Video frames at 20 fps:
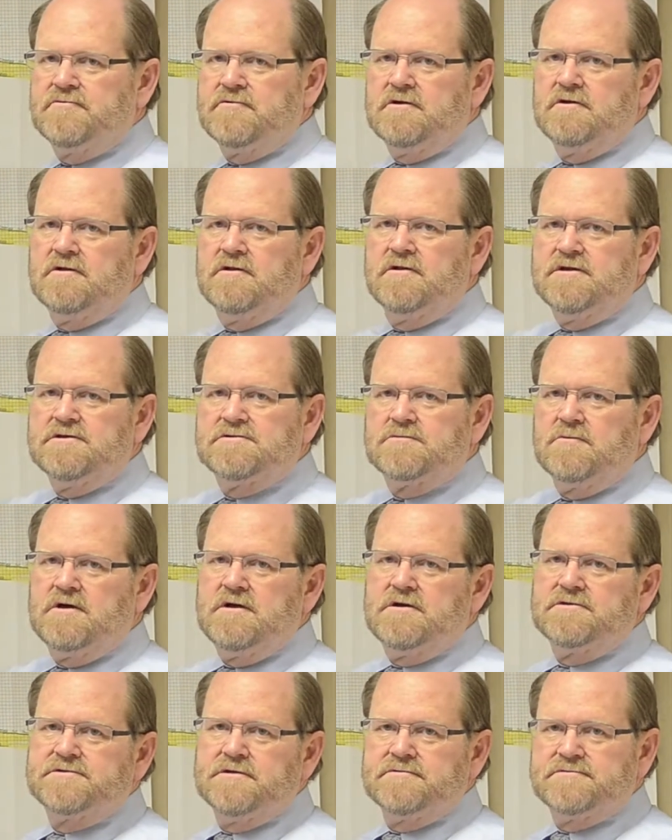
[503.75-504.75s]
to drill these
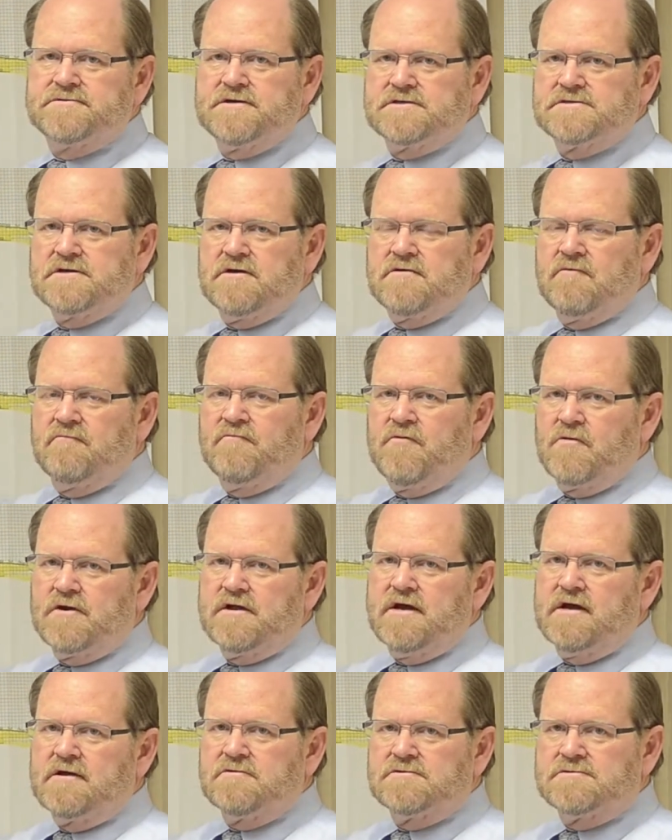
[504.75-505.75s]
wells on
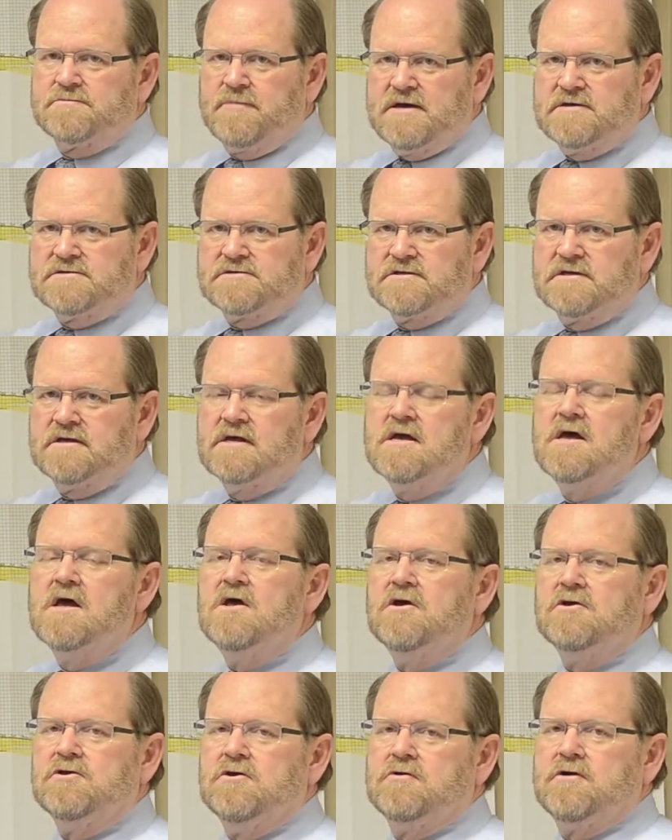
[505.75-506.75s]
640 acre
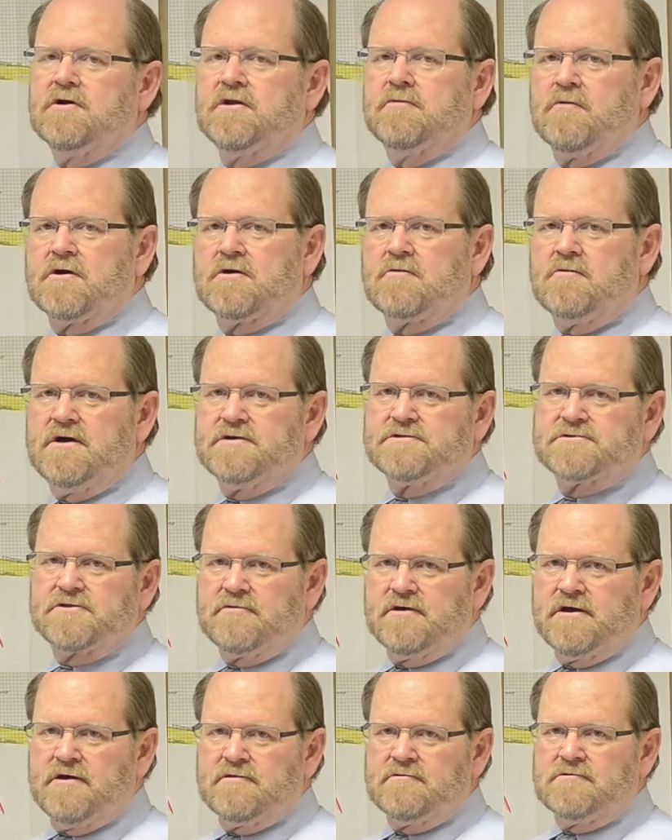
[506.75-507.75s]
spacing. You can
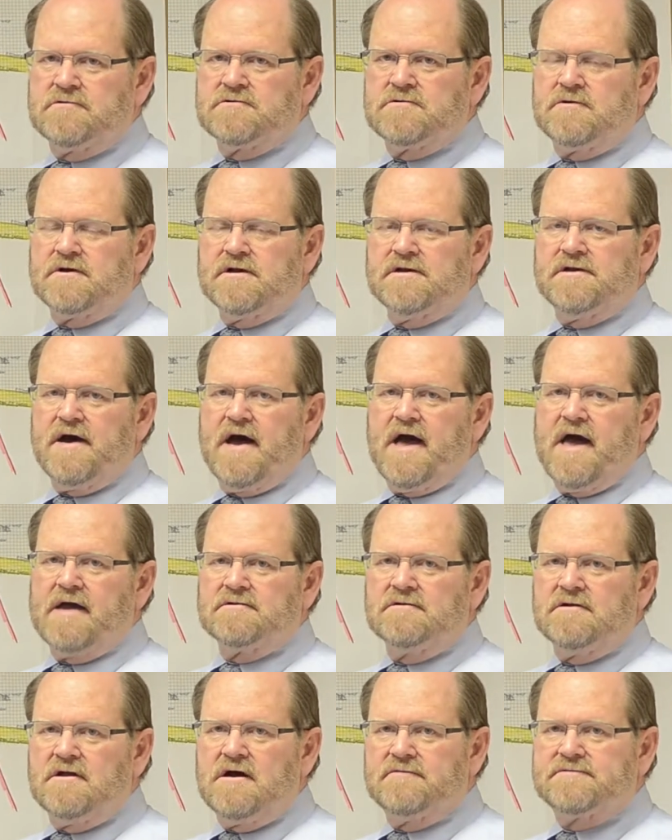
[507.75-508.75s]
request 320
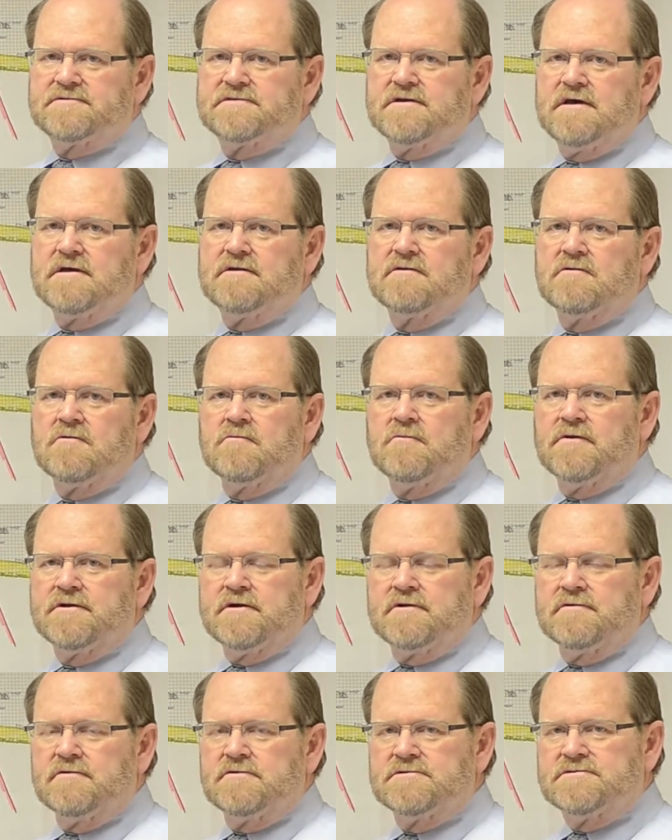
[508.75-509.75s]
diagonal offset or
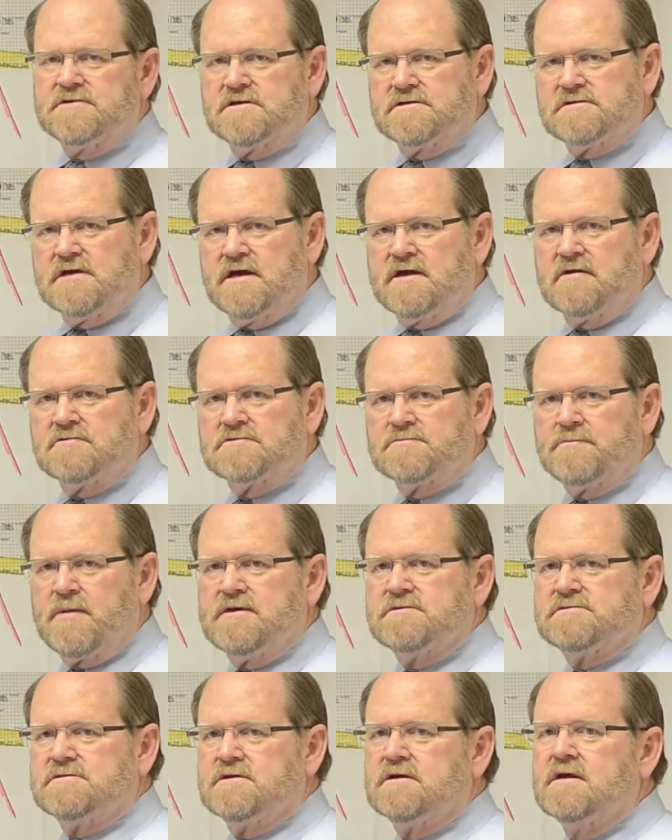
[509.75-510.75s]
160 acre
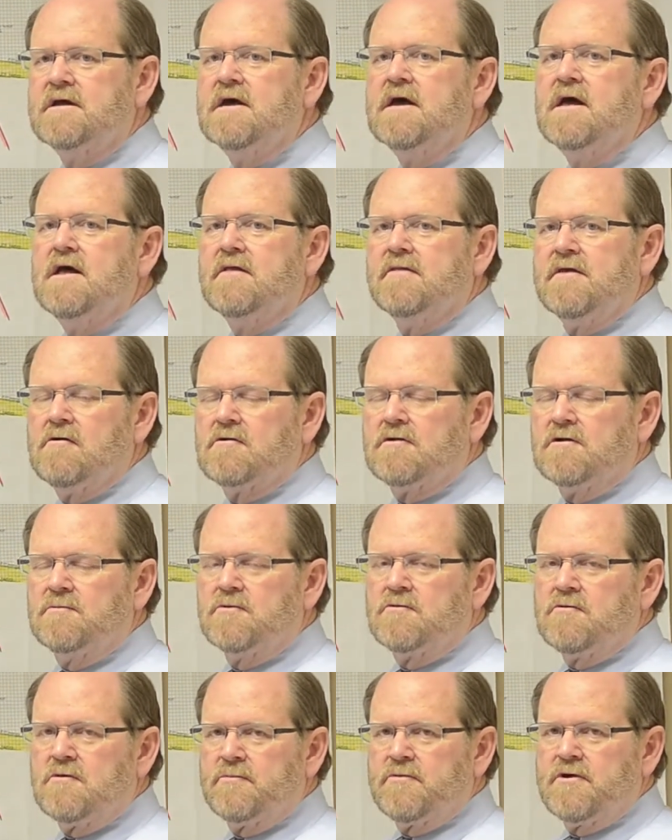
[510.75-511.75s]
spacing. The
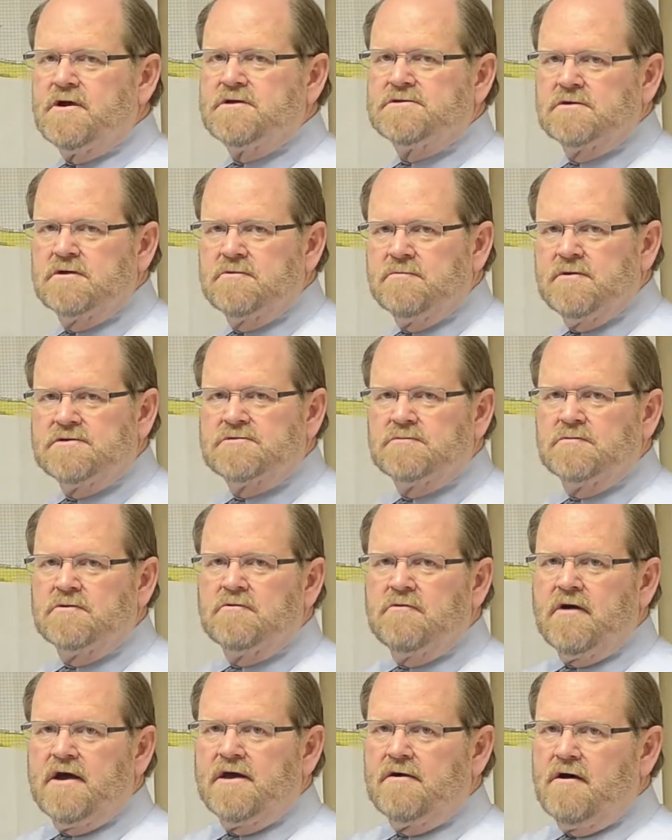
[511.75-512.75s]
Oklahoma Corporation
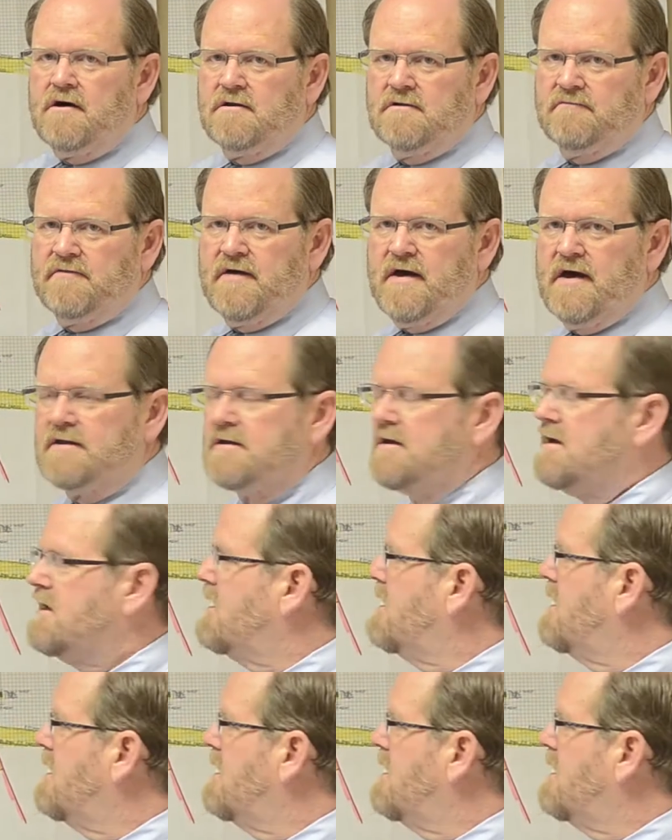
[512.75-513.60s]
Commission will grant all of that.